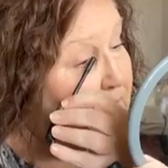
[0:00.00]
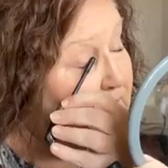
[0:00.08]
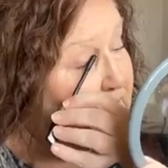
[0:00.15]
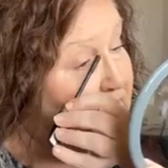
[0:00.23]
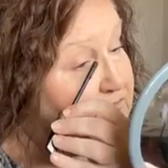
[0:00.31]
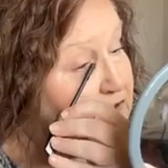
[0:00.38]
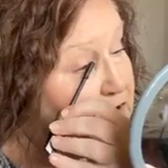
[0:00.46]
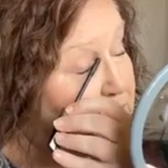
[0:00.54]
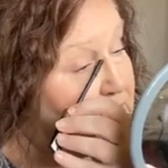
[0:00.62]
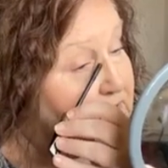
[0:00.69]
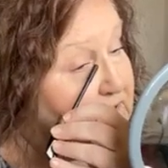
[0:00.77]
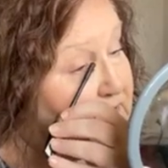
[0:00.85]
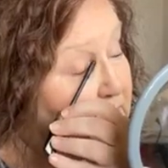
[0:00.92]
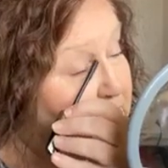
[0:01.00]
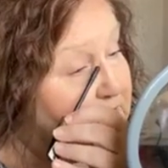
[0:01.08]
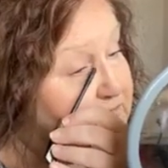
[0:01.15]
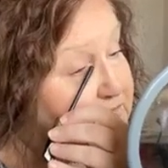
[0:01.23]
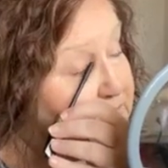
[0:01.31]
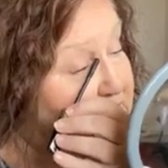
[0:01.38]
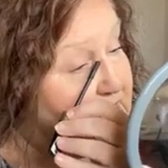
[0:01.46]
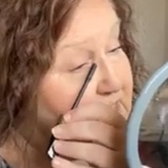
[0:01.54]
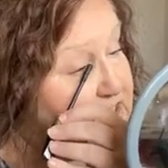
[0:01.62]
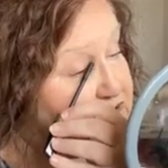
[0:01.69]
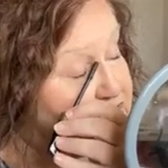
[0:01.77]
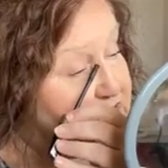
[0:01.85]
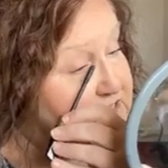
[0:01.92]
I might have a look when I come back from the
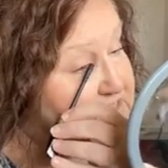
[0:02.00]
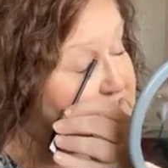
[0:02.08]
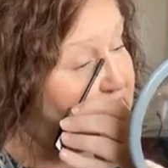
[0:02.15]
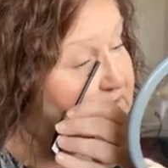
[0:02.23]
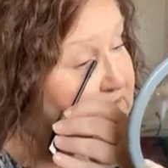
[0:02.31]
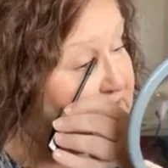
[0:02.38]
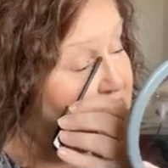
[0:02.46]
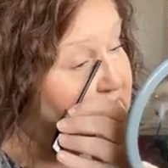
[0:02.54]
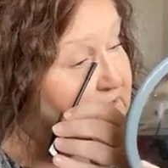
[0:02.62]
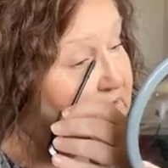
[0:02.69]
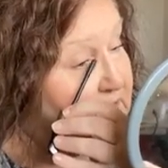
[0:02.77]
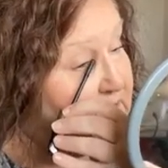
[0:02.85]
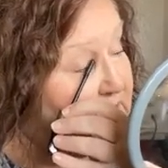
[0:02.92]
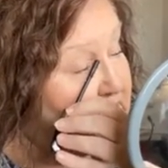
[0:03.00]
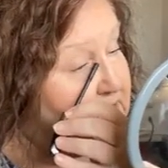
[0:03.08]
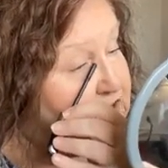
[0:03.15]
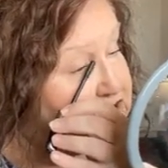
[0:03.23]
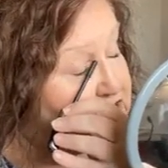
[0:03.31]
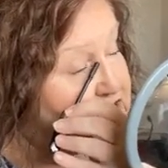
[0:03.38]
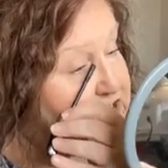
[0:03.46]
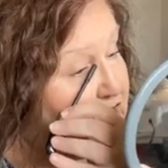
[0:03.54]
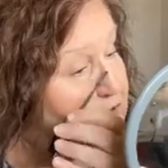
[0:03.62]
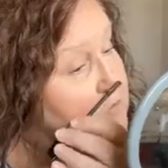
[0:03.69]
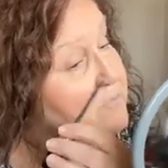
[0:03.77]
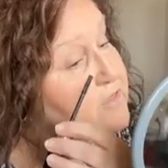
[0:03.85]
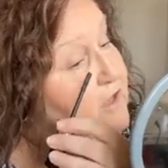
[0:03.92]
hairdresser and just
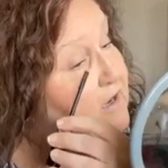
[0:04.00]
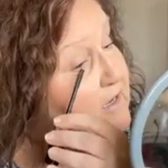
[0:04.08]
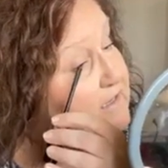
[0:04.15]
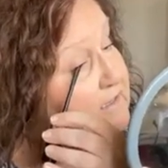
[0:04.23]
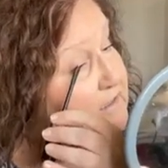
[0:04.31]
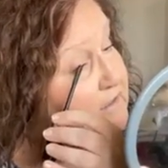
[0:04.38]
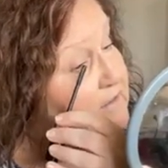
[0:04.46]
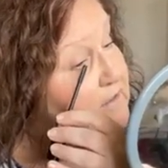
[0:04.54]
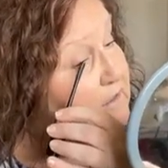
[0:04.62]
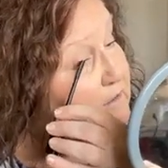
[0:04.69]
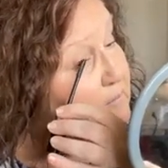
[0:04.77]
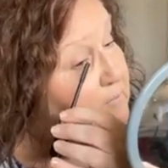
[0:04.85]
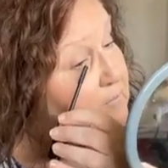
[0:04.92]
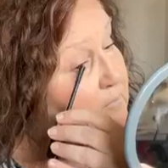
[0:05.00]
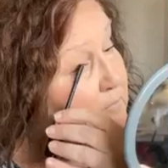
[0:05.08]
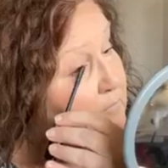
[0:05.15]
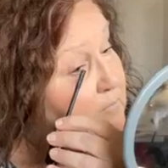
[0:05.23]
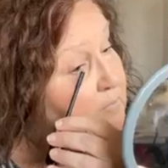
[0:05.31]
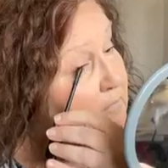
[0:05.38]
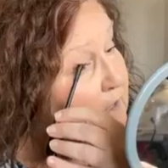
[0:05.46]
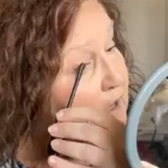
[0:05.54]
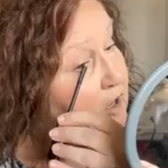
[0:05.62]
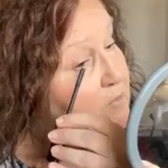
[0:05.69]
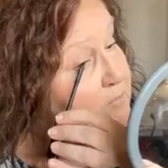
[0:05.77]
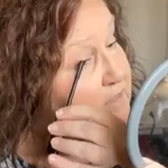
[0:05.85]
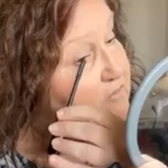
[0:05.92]
hope that I can,
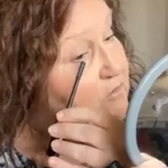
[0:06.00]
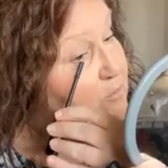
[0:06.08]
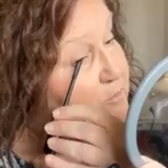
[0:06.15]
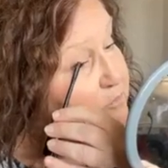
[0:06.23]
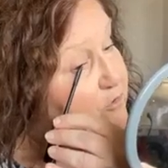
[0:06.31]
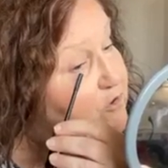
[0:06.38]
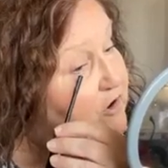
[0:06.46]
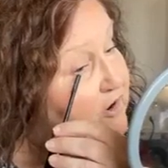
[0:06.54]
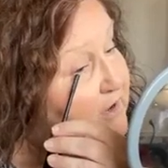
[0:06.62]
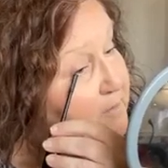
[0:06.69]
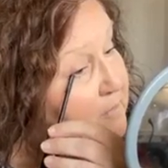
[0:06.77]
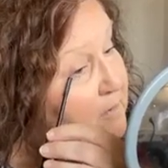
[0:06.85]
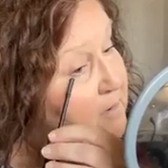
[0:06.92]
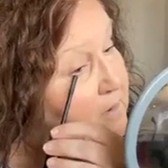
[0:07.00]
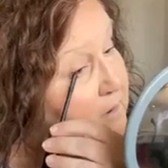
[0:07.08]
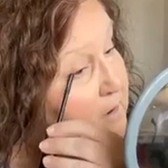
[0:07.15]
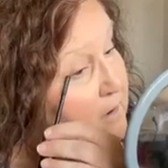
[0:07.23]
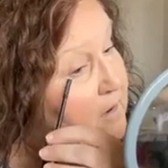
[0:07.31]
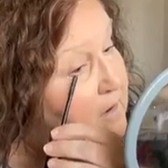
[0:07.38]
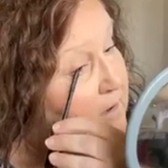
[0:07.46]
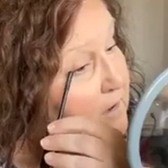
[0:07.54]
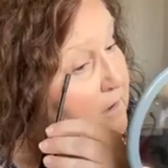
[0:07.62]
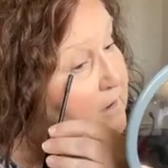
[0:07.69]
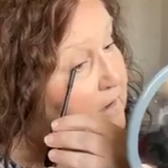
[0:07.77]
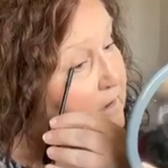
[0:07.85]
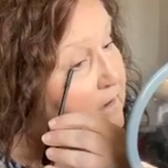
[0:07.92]
hope they're on prime.
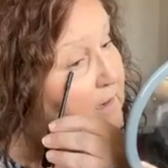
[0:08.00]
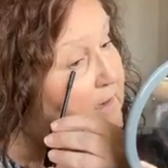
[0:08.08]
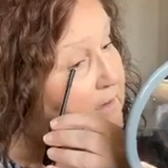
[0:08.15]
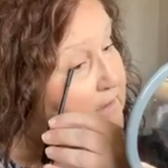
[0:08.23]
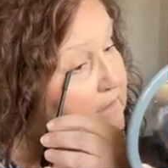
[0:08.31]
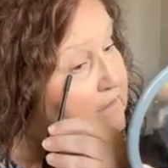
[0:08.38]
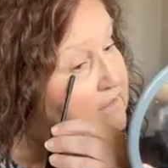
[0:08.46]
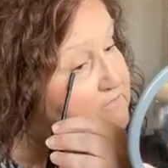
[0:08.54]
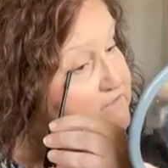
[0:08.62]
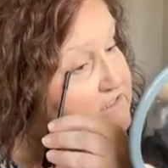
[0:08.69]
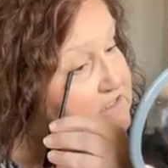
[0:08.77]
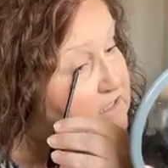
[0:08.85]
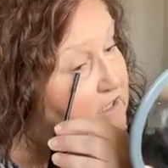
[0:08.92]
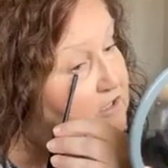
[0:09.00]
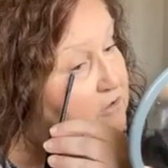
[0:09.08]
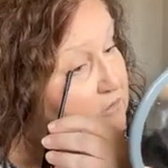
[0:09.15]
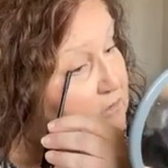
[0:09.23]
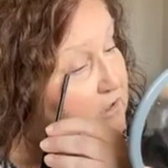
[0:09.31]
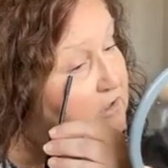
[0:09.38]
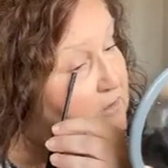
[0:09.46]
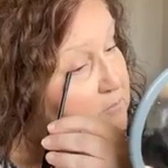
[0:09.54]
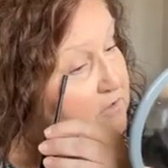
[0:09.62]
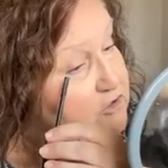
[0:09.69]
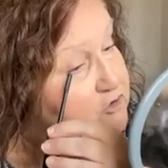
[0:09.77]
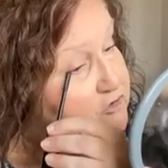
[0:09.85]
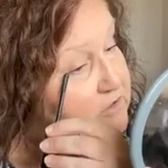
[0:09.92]
And if so, I
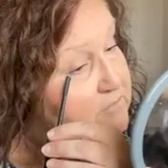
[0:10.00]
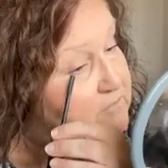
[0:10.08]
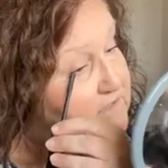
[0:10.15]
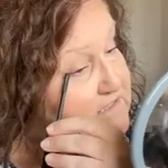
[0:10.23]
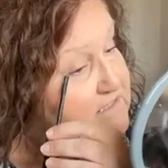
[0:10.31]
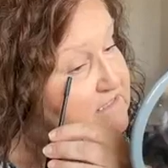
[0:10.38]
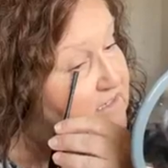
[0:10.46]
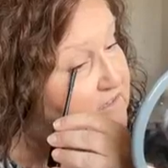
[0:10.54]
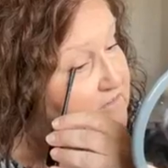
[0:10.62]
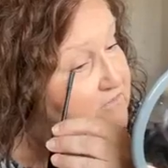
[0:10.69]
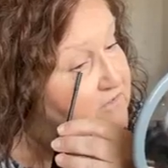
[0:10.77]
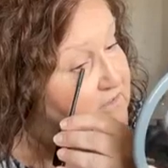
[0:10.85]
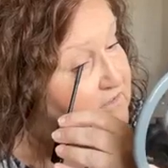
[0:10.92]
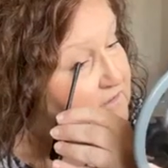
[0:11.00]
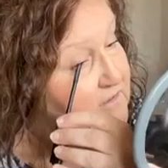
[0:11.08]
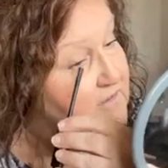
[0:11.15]
might treat myself.